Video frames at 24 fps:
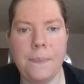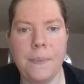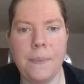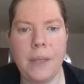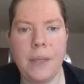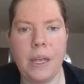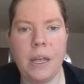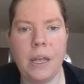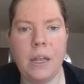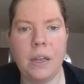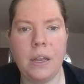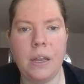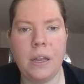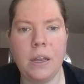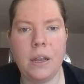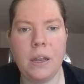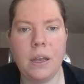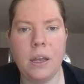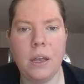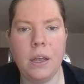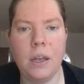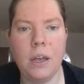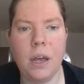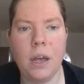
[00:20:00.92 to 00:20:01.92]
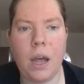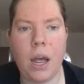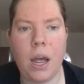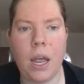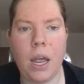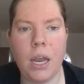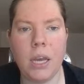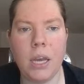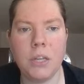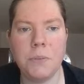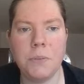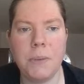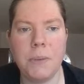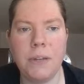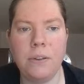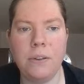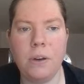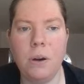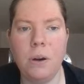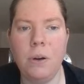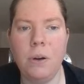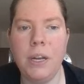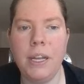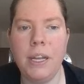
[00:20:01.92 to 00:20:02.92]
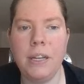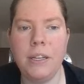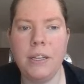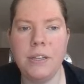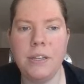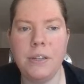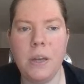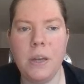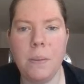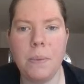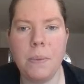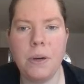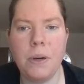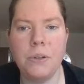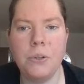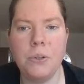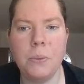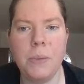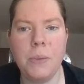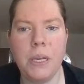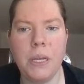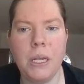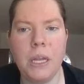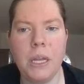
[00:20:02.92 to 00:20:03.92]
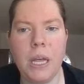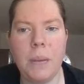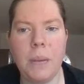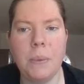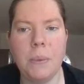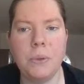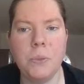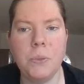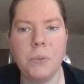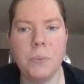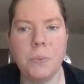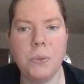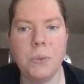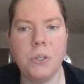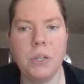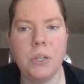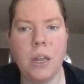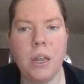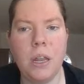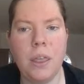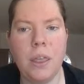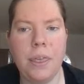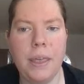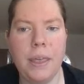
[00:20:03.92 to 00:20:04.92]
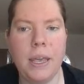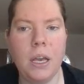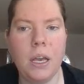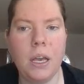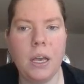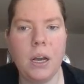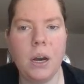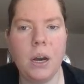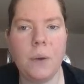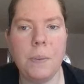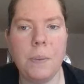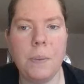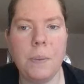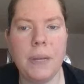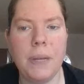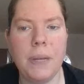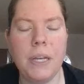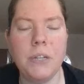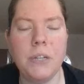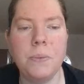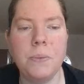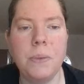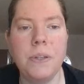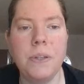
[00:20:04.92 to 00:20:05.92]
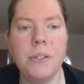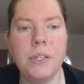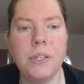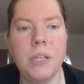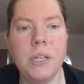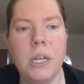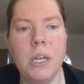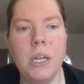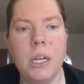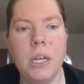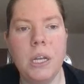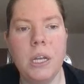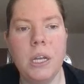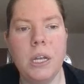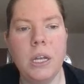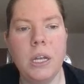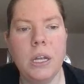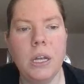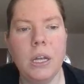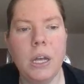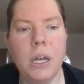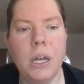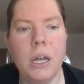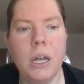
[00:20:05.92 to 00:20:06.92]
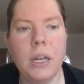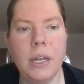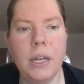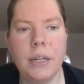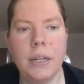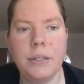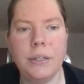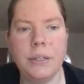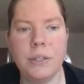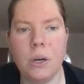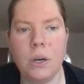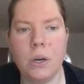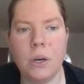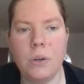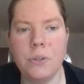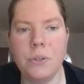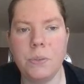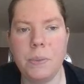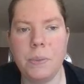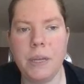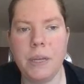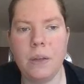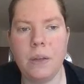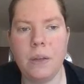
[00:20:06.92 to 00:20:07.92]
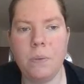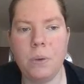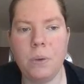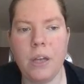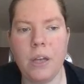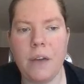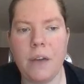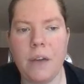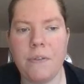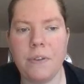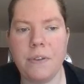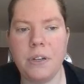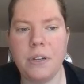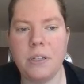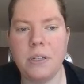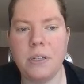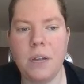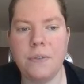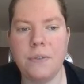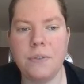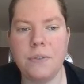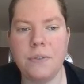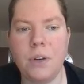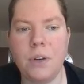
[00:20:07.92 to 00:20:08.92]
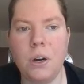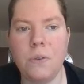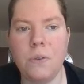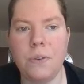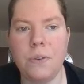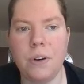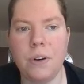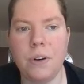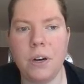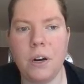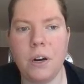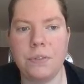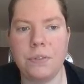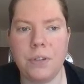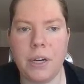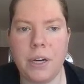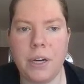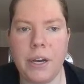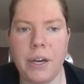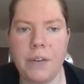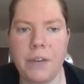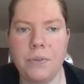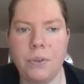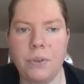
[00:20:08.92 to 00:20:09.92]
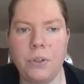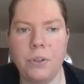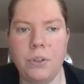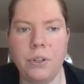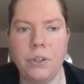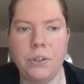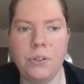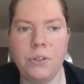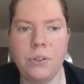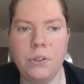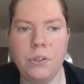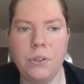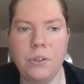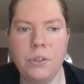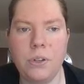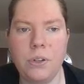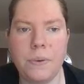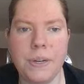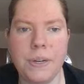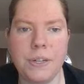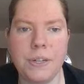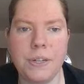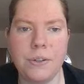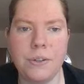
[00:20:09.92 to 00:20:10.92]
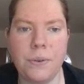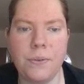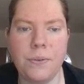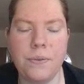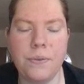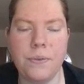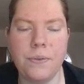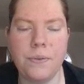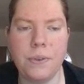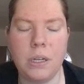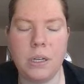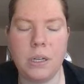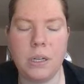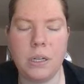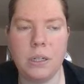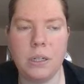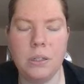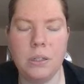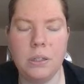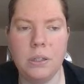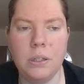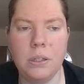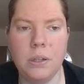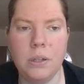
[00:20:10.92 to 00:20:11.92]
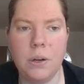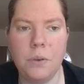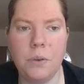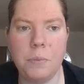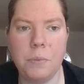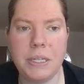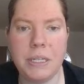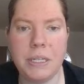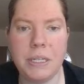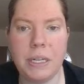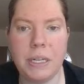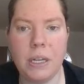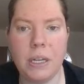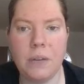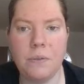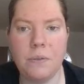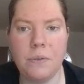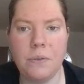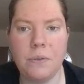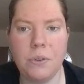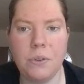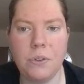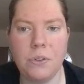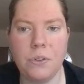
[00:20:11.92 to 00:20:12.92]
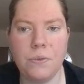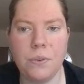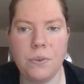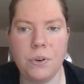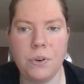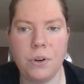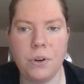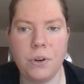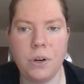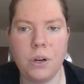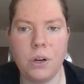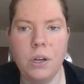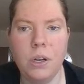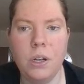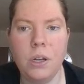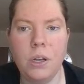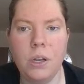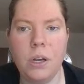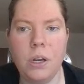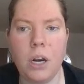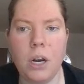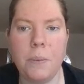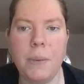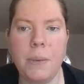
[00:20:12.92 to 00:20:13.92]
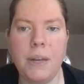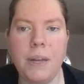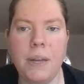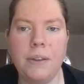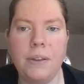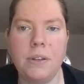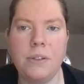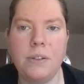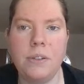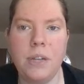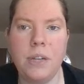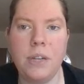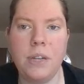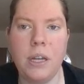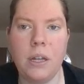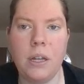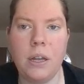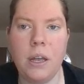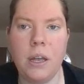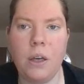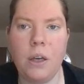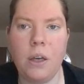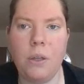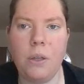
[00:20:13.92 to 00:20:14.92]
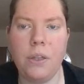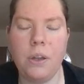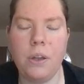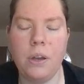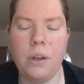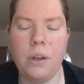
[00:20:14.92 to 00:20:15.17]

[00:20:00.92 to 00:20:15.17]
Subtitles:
and I expect only in December to be able to put anything in car replacement, and that's going to be whatever is left over after I funded the rest of my sinking funds for car maintenance and health